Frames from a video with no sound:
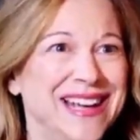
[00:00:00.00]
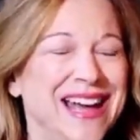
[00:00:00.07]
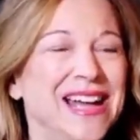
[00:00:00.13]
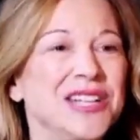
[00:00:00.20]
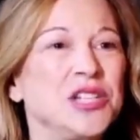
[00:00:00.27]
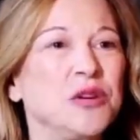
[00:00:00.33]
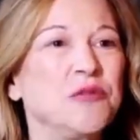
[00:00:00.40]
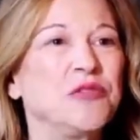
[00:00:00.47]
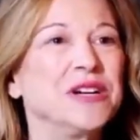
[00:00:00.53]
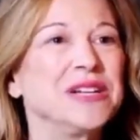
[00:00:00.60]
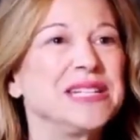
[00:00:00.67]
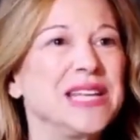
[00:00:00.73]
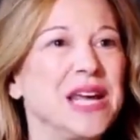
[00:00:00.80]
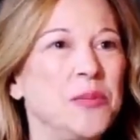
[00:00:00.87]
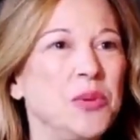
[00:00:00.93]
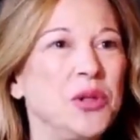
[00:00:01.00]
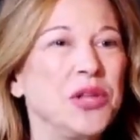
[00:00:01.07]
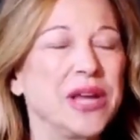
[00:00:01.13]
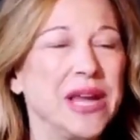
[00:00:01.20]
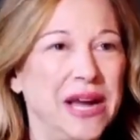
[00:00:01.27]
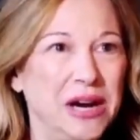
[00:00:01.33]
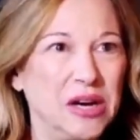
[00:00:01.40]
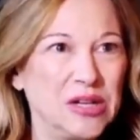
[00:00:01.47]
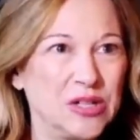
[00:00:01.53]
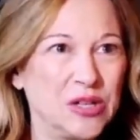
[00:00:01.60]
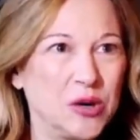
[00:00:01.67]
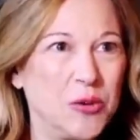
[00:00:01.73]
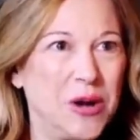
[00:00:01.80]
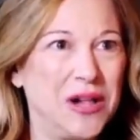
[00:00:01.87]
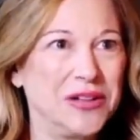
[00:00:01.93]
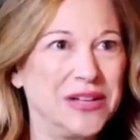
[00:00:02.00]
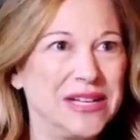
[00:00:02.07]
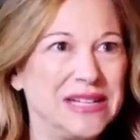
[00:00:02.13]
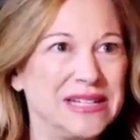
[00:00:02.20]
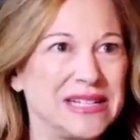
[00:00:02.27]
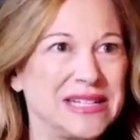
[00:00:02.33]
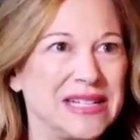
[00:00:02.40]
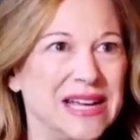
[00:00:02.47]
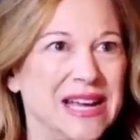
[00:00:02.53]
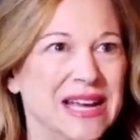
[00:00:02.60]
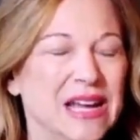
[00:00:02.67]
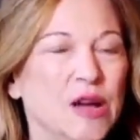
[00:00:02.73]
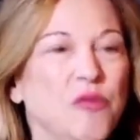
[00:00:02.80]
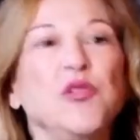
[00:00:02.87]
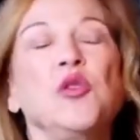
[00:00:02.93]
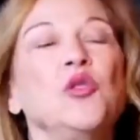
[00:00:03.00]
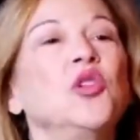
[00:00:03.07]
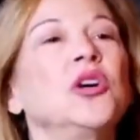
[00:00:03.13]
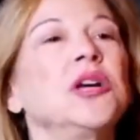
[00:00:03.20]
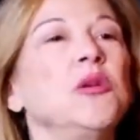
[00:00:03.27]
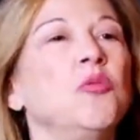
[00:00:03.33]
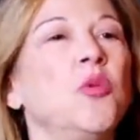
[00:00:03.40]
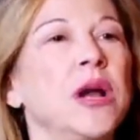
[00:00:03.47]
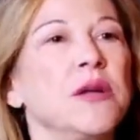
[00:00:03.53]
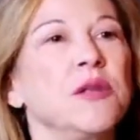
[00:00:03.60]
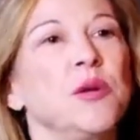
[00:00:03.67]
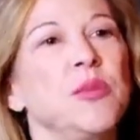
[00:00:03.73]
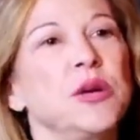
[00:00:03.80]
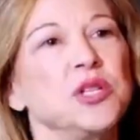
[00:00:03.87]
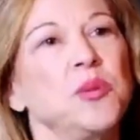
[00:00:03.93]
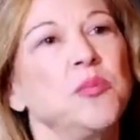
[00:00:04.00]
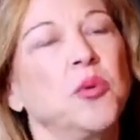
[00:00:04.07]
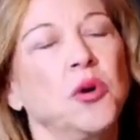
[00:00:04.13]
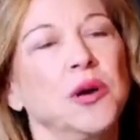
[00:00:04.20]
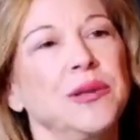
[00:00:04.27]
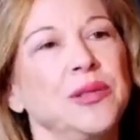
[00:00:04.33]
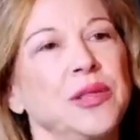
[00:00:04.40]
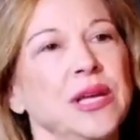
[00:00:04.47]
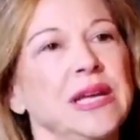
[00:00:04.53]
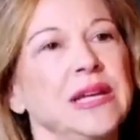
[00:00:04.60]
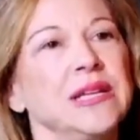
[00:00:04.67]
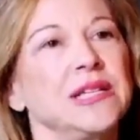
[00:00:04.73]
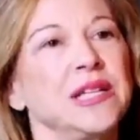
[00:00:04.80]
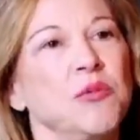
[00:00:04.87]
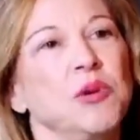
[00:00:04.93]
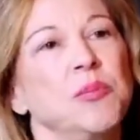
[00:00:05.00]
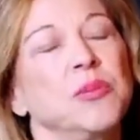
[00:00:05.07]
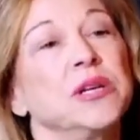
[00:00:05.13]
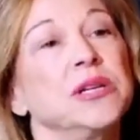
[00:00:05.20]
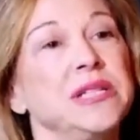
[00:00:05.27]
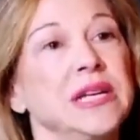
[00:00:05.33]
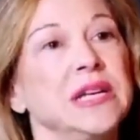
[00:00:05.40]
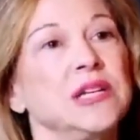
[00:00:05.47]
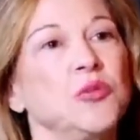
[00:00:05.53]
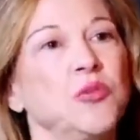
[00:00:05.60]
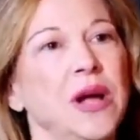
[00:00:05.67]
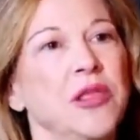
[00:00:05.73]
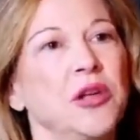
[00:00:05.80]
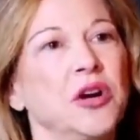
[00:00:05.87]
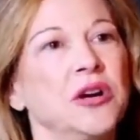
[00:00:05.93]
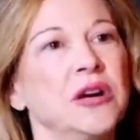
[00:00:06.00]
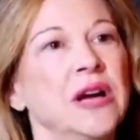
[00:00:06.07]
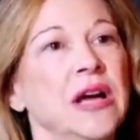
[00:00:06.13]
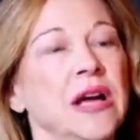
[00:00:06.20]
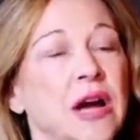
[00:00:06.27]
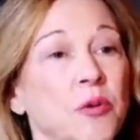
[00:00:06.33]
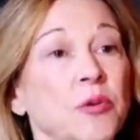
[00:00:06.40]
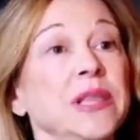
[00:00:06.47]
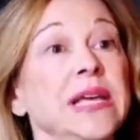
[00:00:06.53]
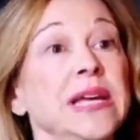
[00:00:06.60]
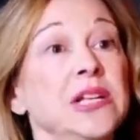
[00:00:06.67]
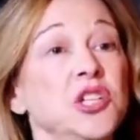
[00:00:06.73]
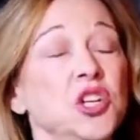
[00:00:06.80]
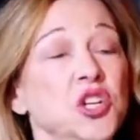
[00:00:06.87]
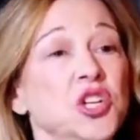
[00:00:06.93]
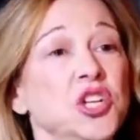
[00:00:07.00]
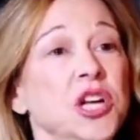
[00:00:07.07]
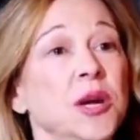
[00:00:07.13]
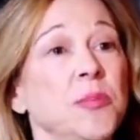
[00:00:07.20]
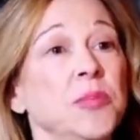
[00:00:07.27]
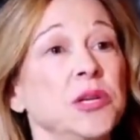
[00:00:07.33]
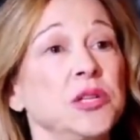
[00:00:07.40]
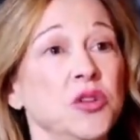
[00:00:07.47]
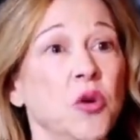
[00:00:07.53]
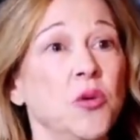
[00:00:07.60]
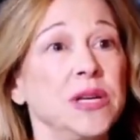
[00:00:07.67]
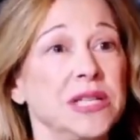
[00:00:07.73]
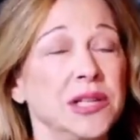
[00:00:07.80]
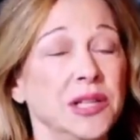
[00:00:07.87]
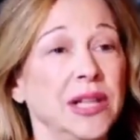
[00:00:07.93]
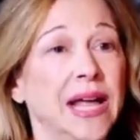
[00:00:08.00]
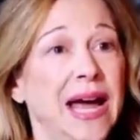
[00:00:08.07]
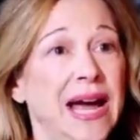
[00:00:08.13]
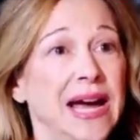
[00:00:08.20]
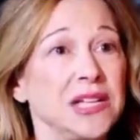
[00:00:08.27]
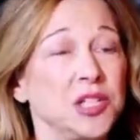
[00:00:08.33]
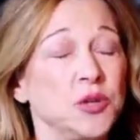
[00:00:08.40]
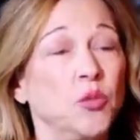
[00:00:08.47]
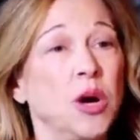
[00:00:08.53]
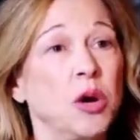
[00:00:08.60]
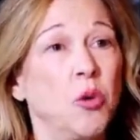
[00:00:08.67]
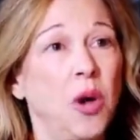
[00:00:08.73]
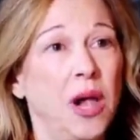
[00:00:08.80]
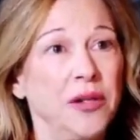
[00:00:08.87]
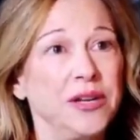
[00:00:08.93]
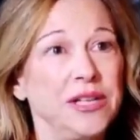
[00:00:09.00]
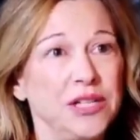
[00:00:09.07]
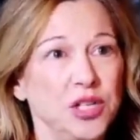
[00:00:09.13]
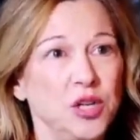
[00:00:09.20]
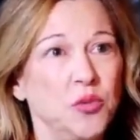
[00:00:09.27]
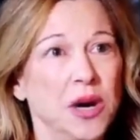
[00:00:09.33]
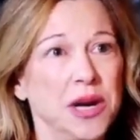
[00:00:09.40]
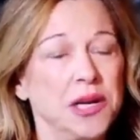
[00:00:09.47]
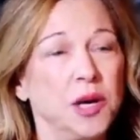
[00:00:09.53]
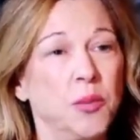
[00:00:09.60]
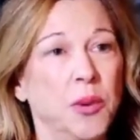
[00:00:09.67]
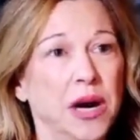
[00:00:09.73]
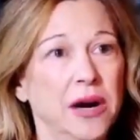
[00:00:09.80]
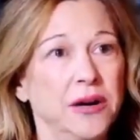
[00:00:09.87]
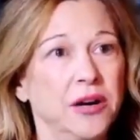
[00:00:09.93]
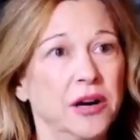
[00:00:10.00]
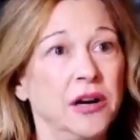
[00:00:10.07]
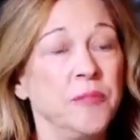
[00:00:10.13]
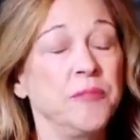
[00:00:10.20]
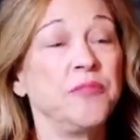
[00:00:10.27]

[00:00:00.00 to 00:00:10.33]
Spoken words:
And so, for example, the character qualities. If you look at what are the most important things that would predict whether a relationship is going to last, what qualities do you want in a partner?